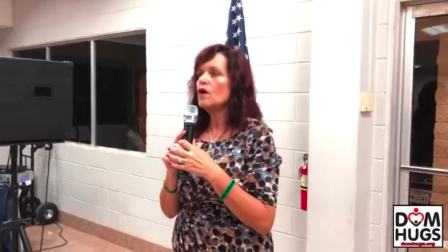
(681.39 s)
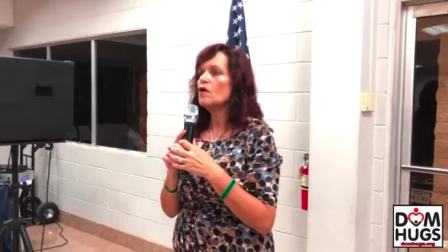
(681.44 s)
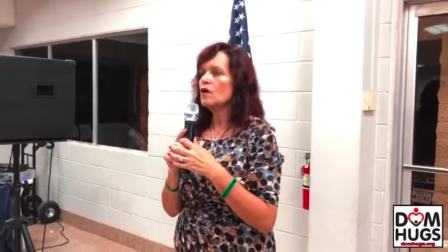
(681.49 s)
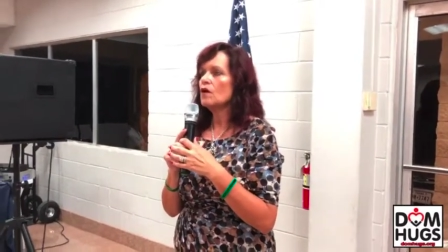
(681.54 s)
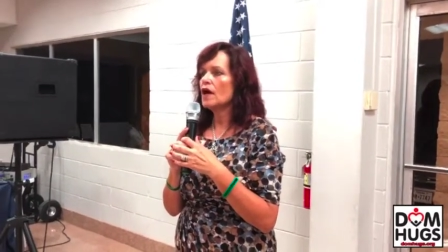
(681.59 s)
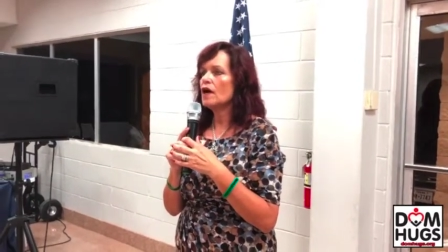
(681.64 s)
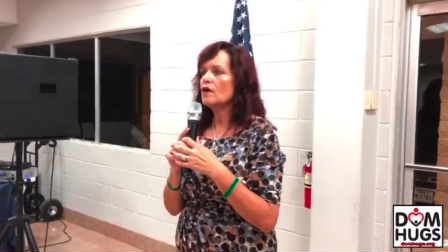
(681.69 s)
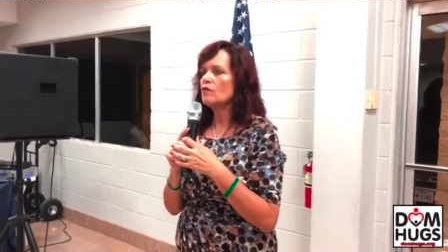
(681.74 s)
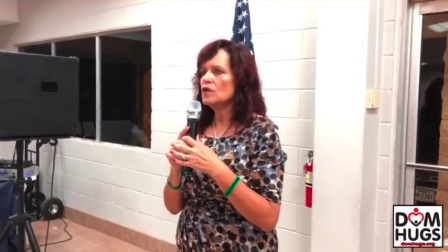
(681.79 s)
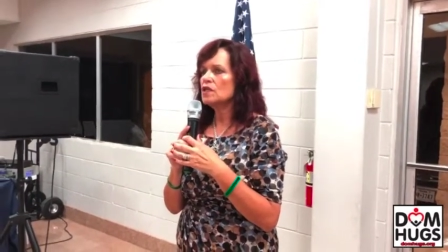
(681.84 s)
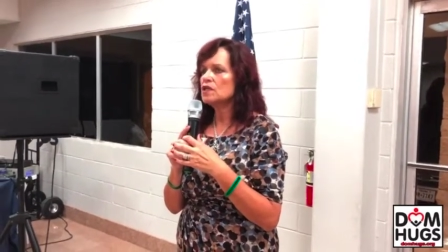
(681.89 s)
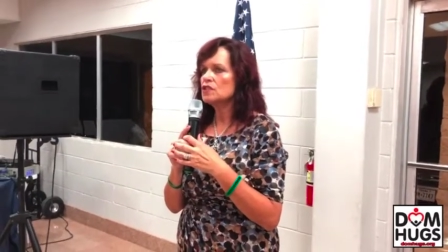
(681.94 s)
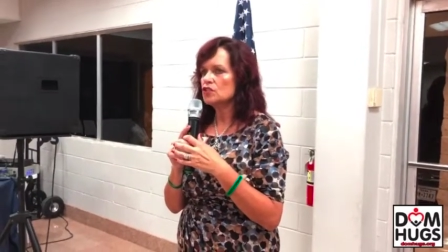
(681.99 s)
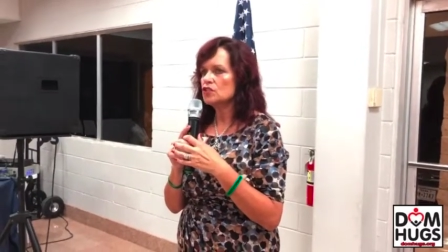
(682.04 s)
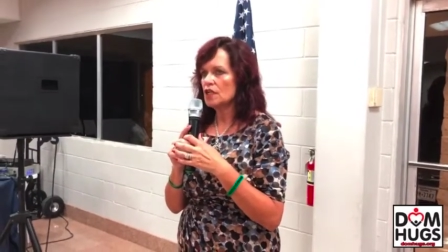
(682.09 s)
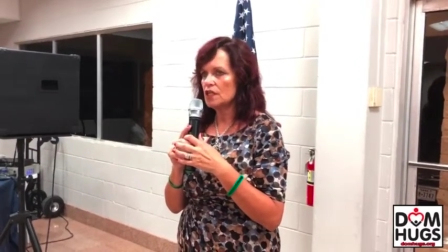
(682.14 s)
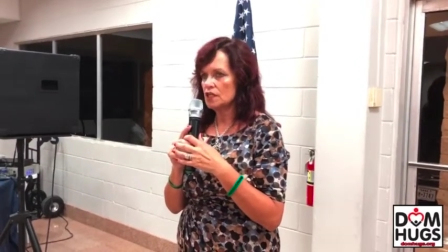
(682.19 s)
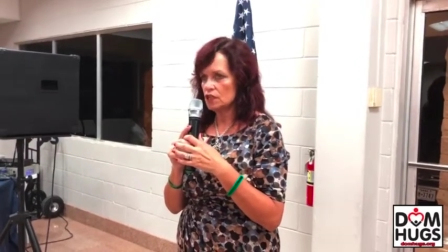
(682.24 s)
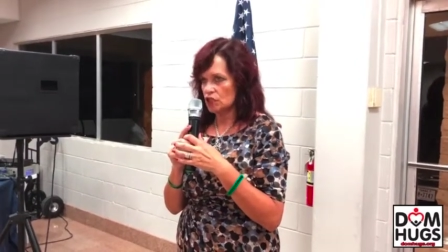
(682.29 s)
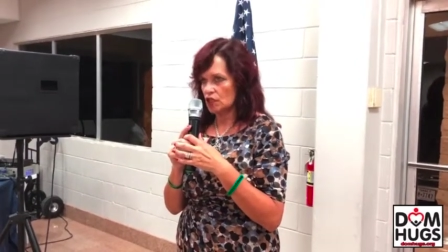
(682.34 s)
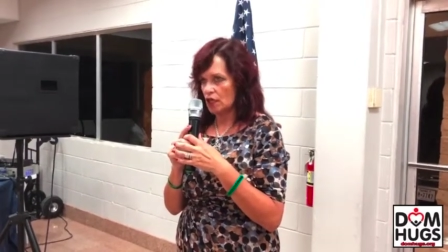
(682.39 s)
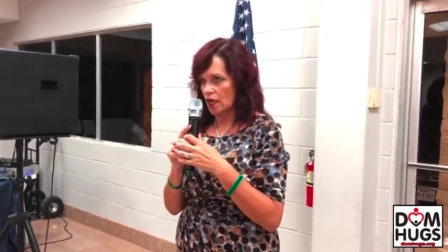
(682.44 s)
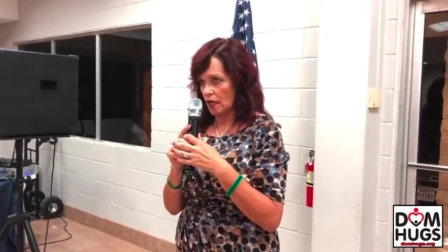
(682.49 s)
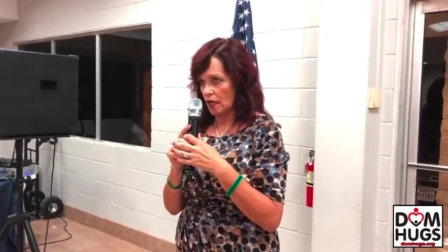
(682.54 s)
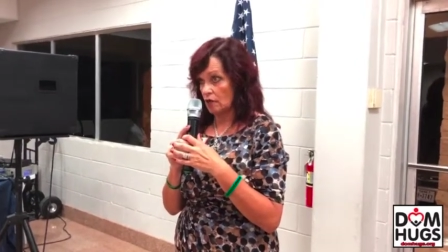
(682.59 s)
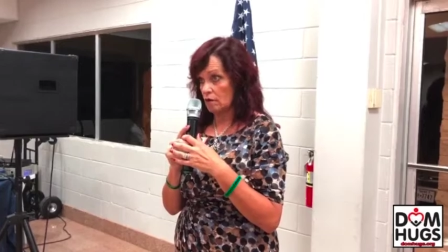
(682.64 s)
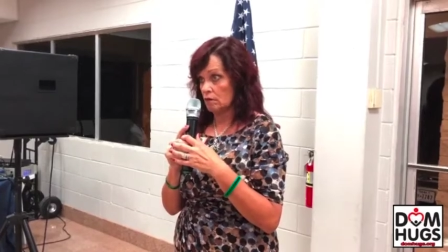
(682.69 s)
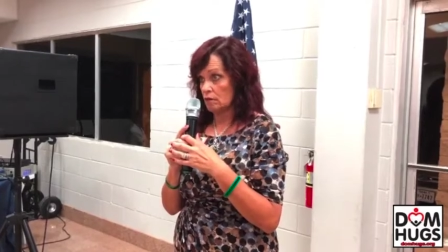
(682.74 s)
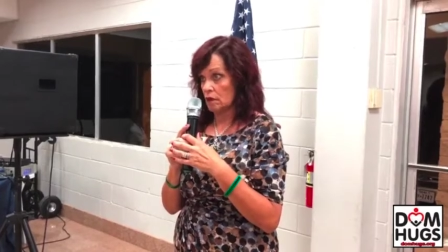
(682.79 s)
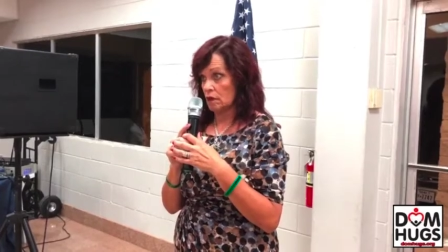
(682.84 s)
Okay, we'll change
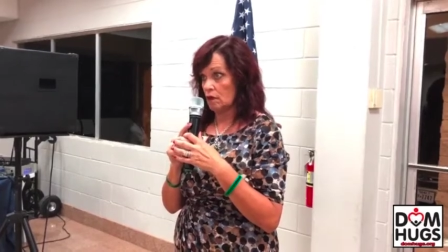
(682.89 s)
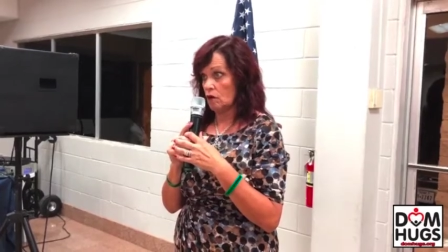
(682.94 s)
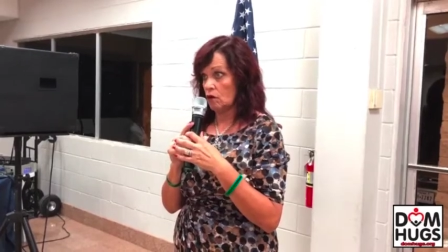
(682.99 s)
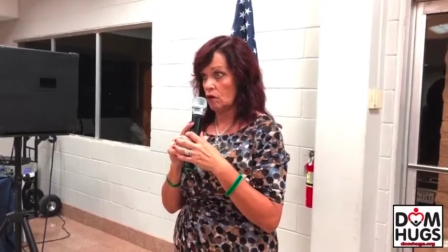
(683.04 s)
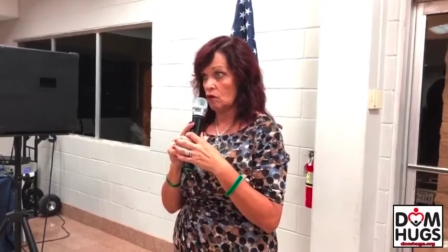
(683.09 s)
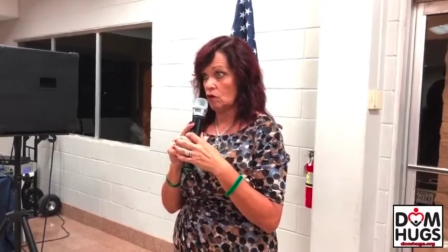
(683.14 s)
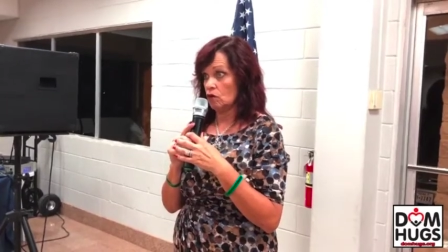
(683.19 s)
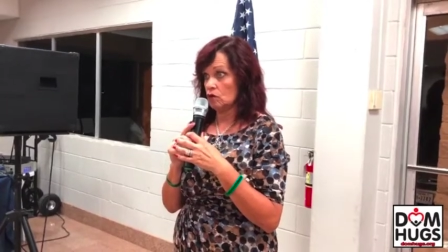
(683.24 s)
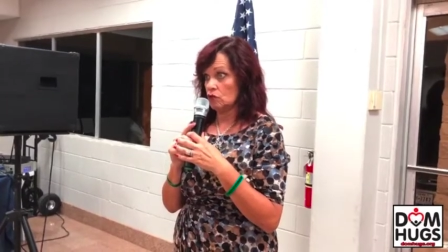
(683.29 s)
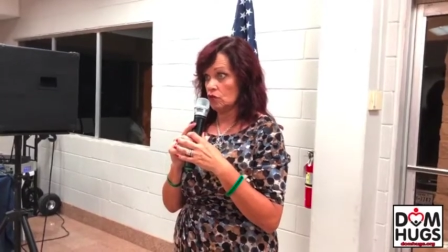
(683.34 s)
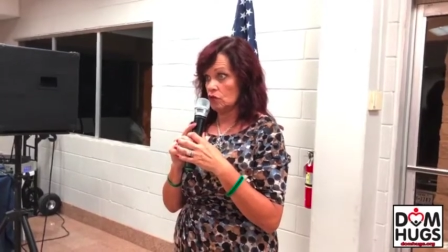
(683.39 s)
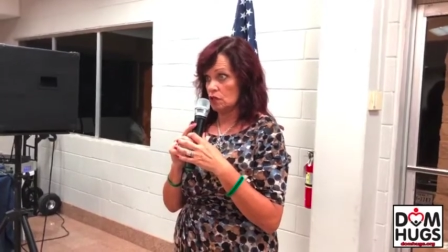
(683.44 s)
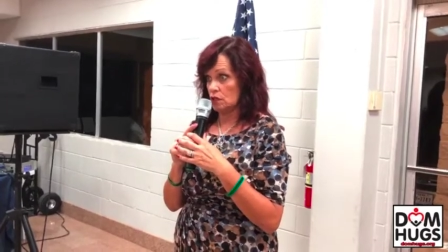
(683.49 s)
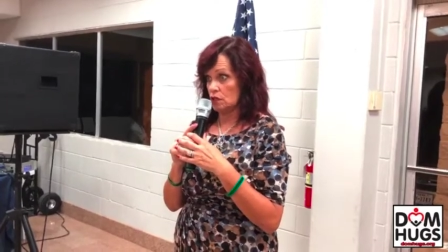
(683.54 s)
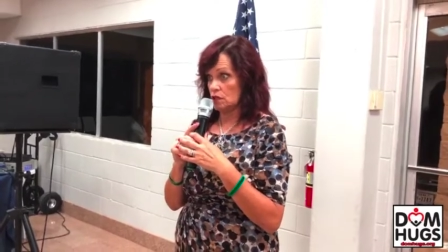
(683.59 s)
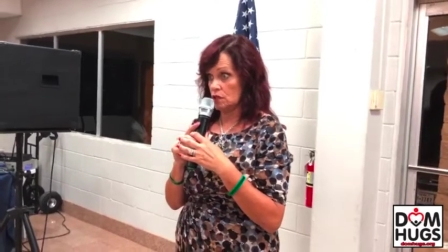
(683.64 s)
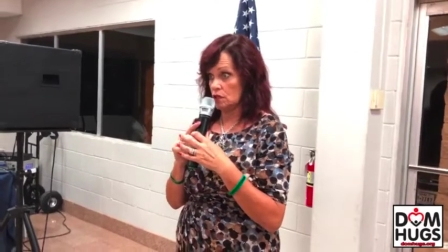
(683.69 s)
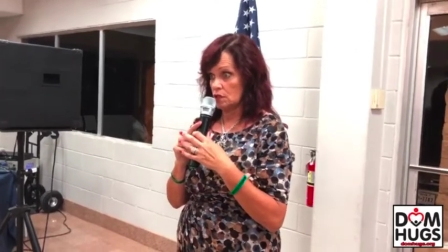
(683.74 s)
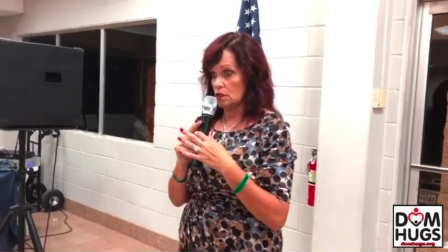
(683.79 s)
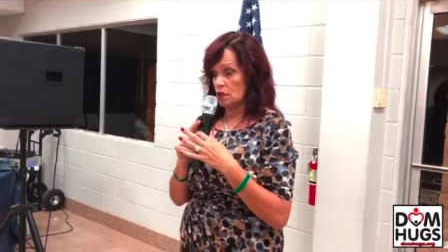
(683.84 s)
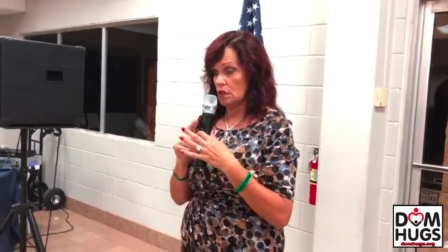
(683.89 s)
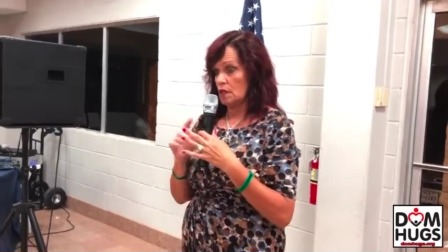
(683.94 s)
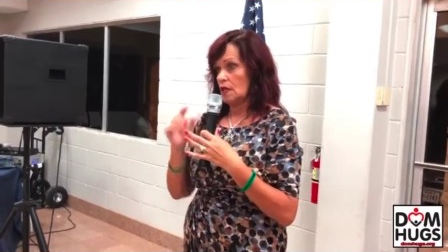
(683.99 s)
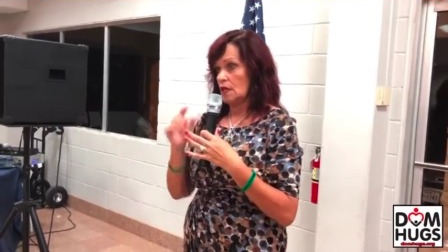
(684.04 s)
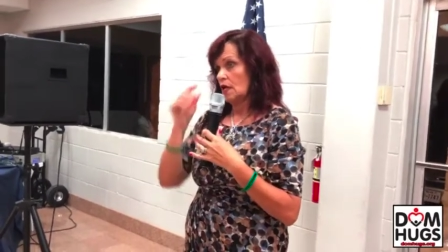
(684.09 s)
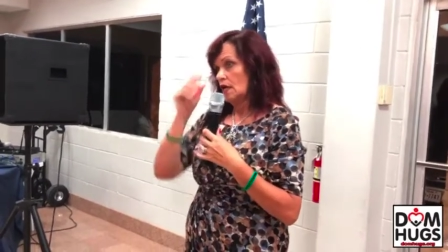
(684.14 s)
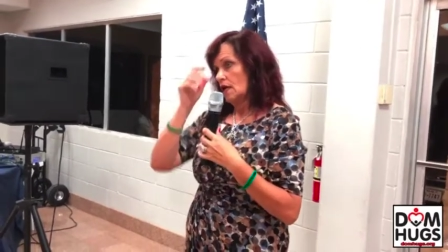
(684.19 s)
that. Oh, geez.